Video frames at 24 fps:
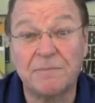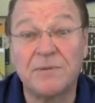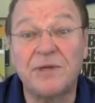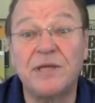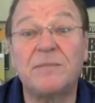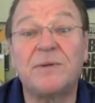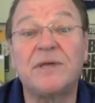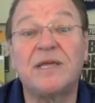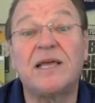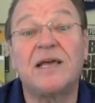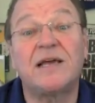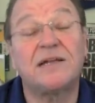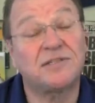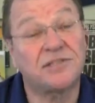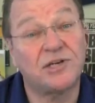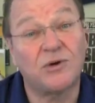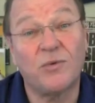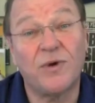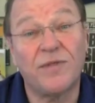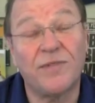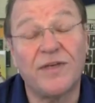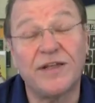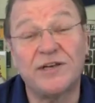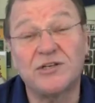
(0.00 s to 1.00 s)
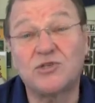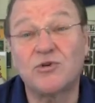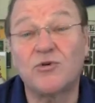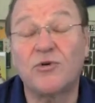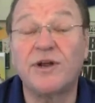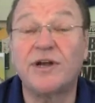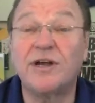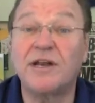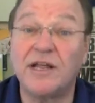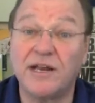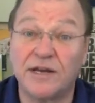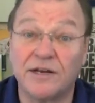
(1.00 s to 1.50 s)
PBS, and when they
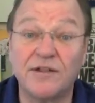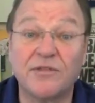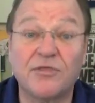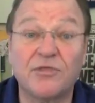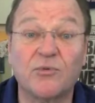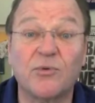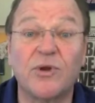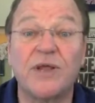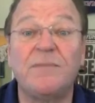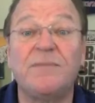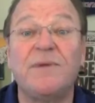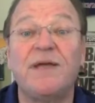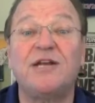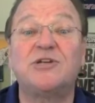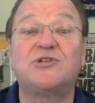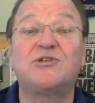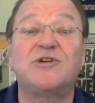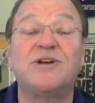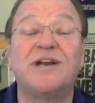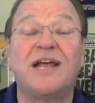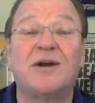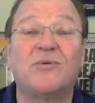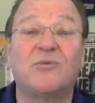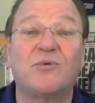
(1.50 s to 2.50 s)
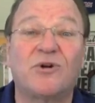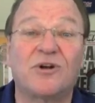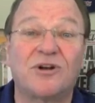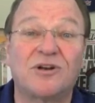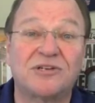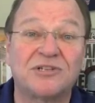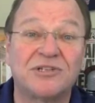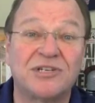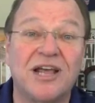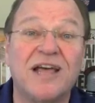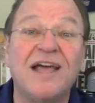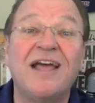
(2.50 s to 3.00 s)
joined in, the three major
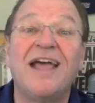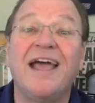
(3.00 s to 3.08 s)
networks.